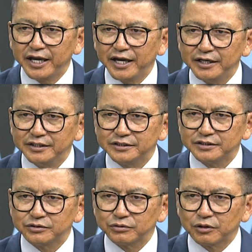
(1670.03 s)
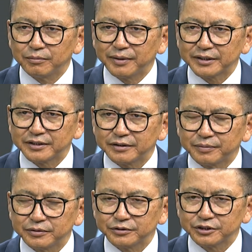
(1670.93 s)
aid to combat air
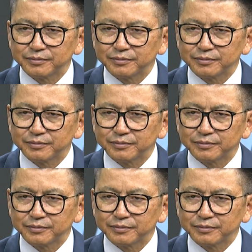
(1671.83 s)
pollution.